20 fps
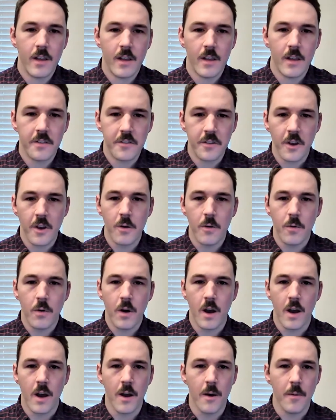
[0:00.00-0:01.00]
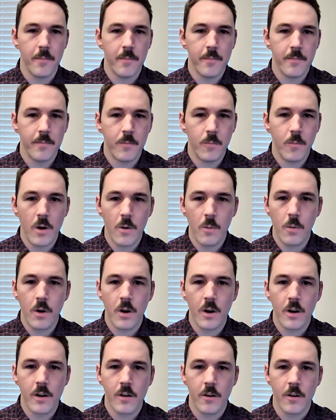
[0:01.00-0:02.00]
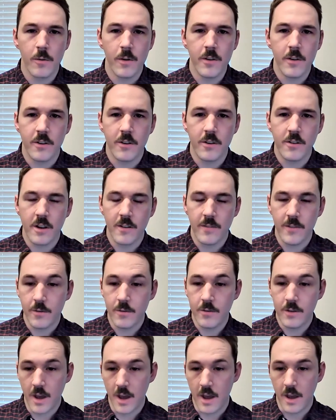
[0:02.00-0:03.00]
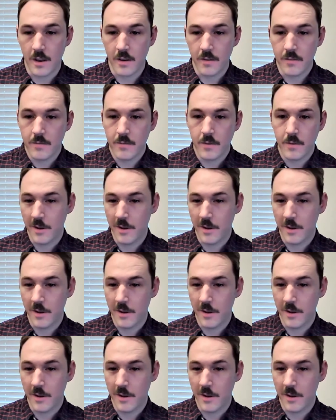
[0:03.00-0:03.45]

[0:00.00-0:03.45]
So what work or research have you done,